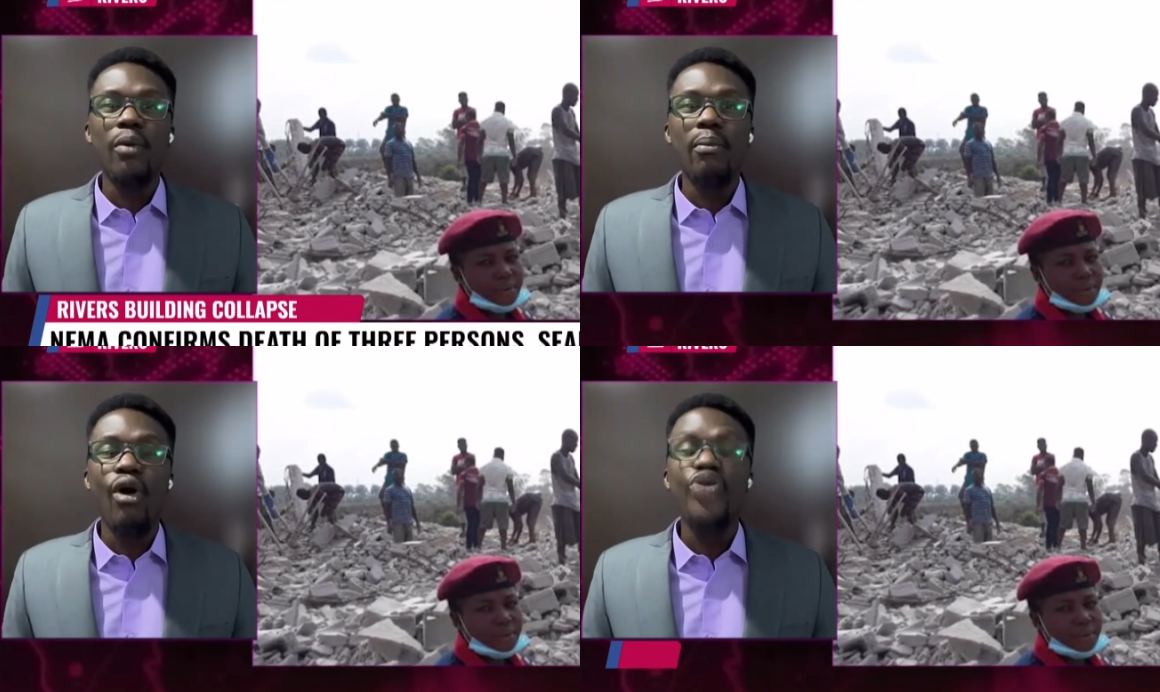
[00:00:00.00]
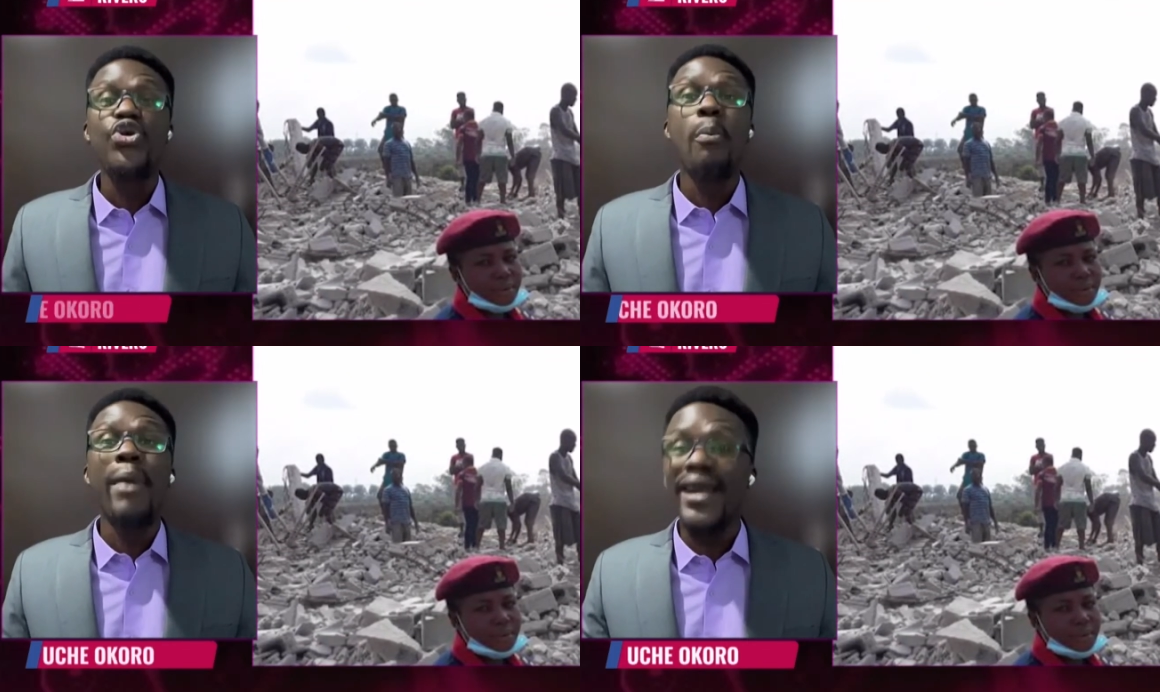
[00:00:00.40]
Speaker 1: show
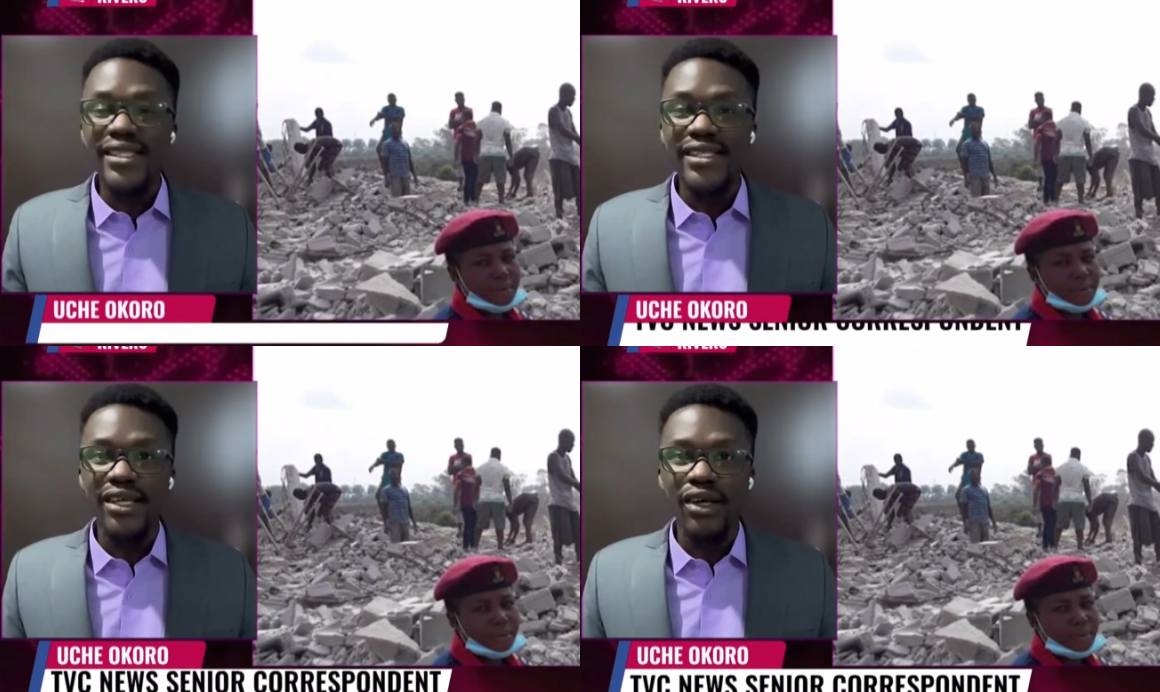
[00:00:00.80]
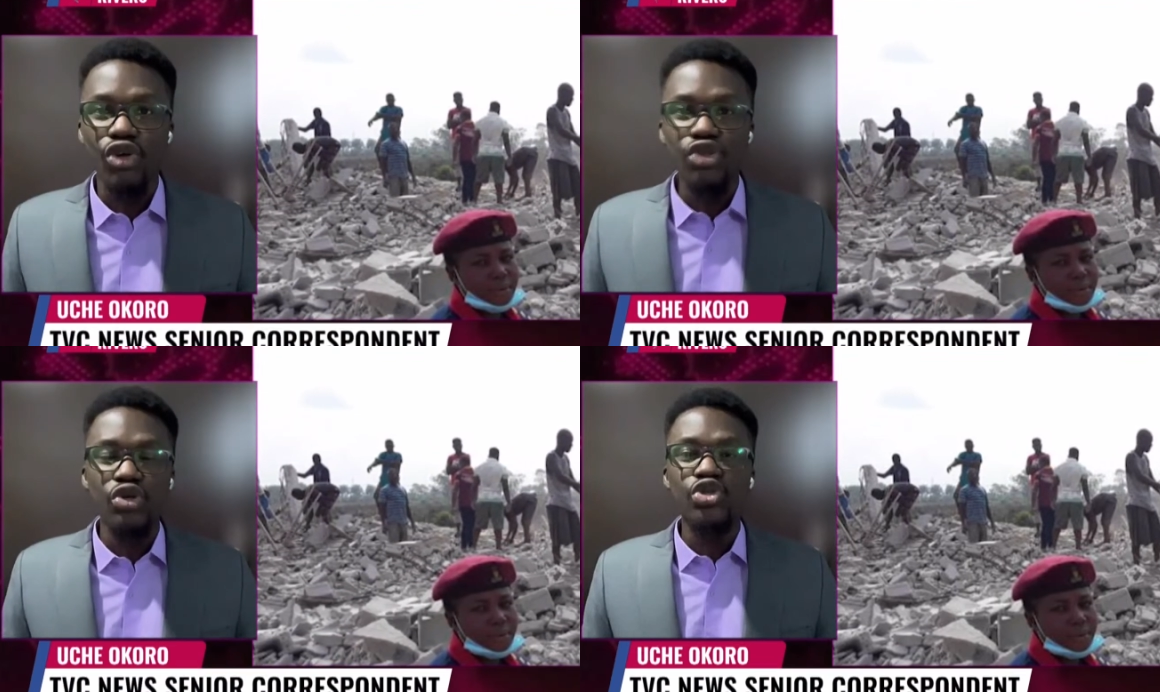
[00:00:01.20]
some more
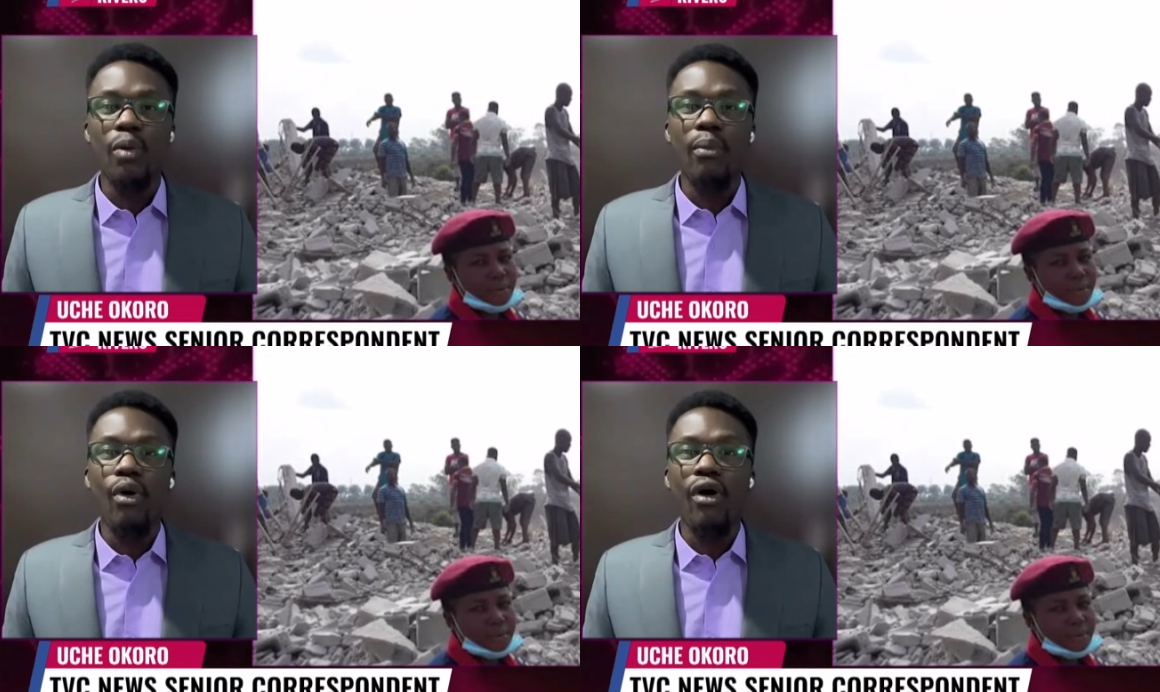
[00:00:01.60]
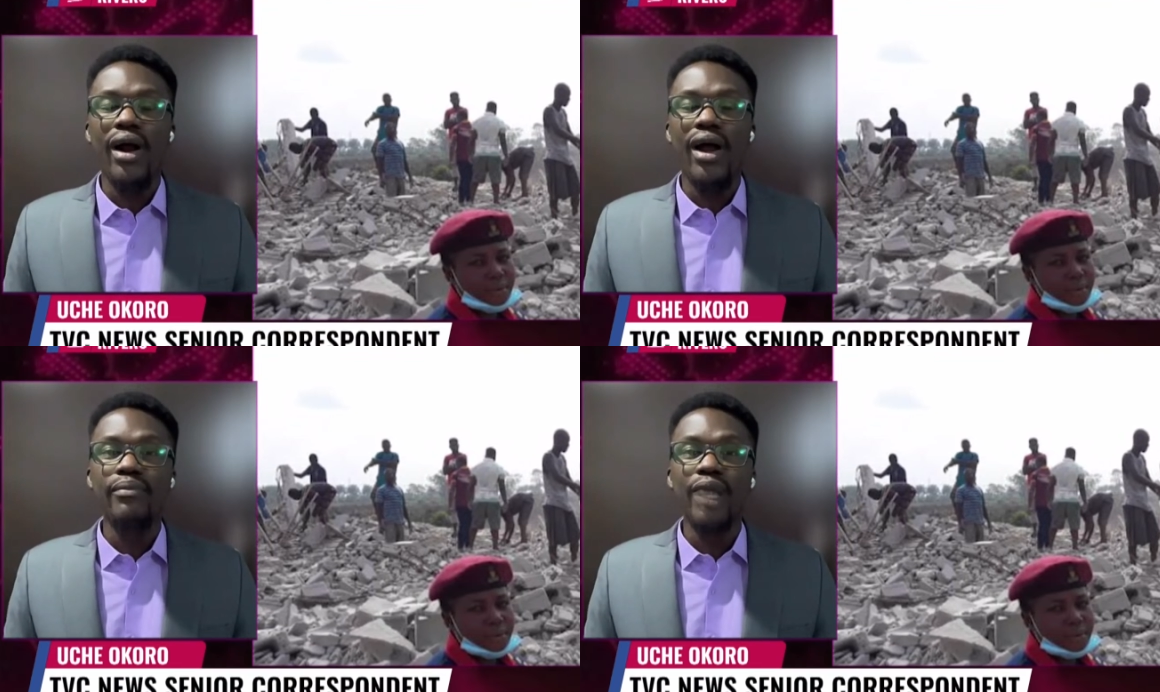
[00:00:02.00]
humanity or show
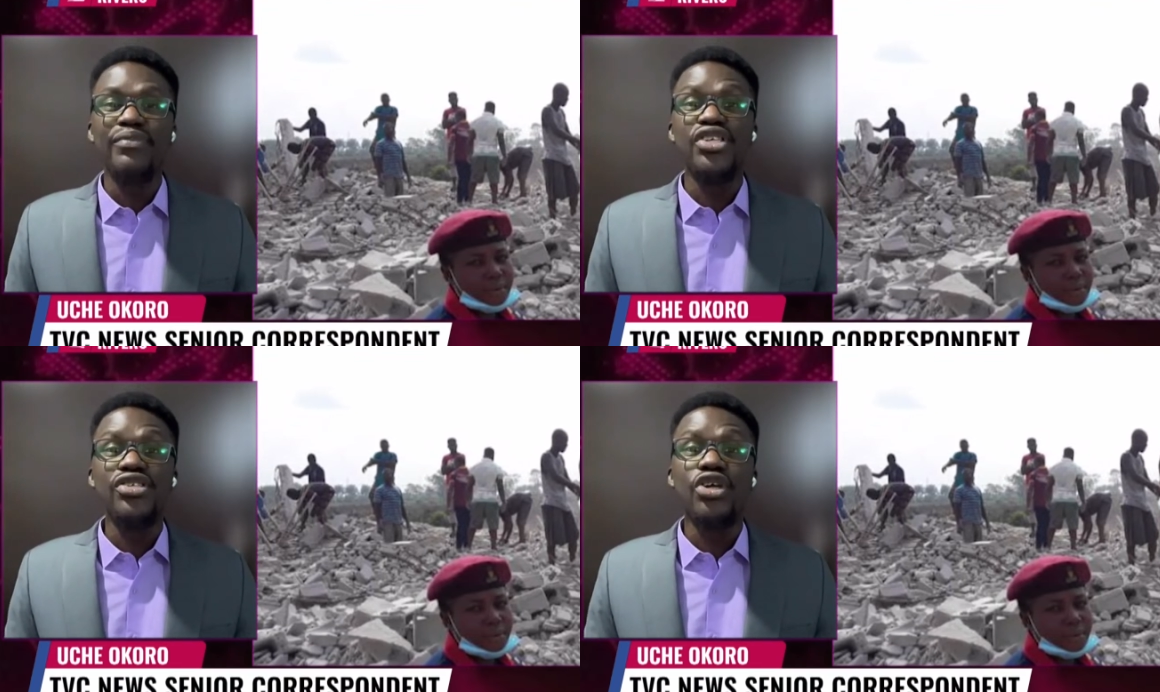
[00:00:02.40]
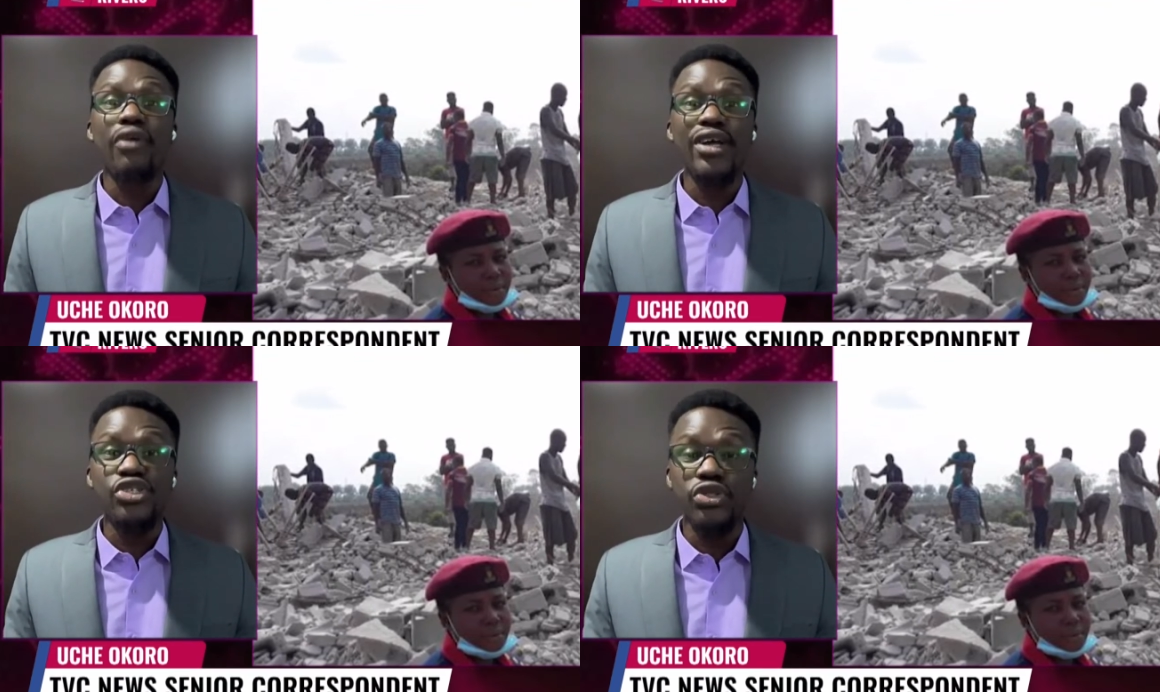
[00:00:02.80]
some more
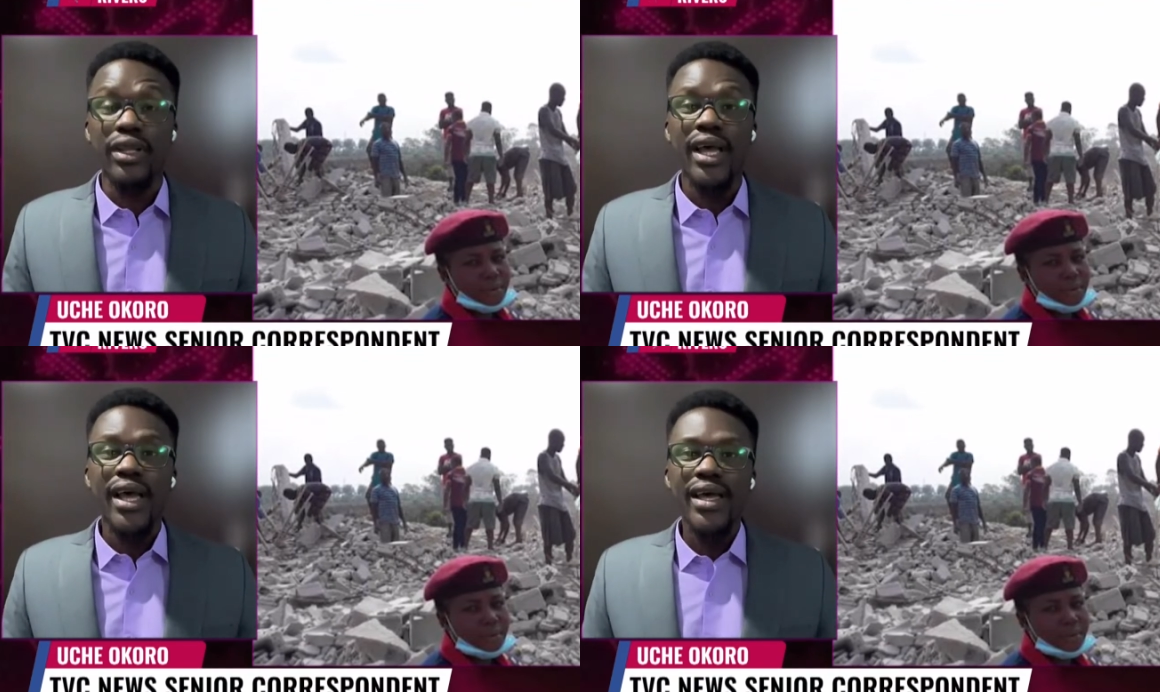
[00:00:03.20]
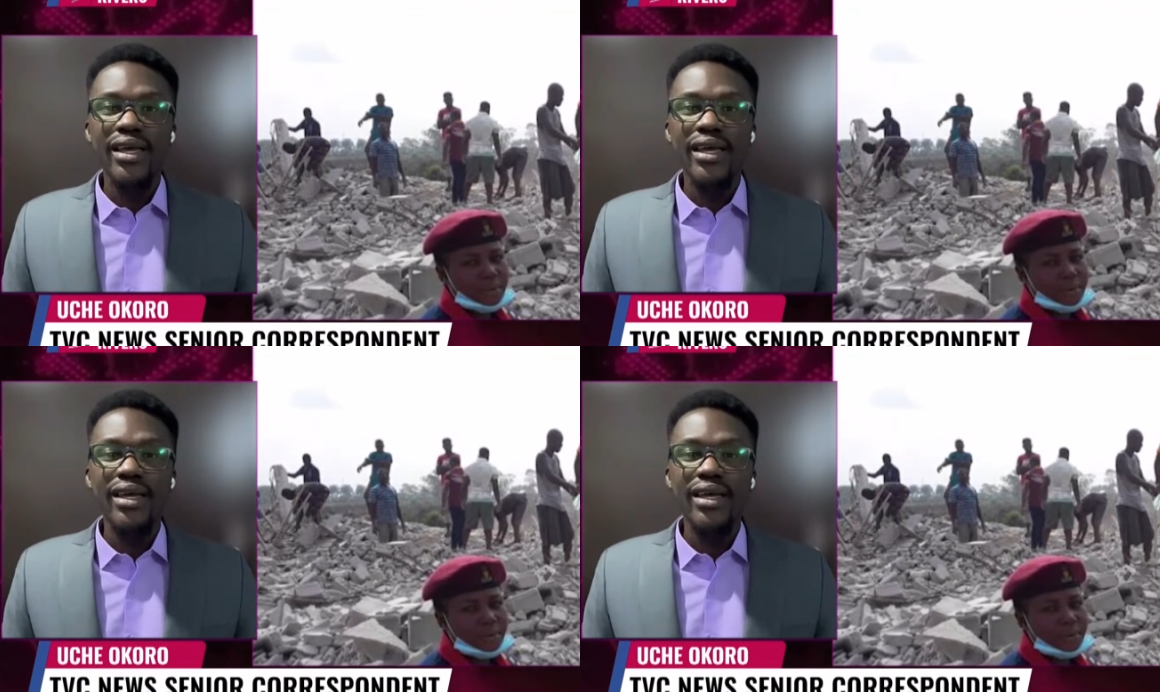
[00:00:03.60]
discretion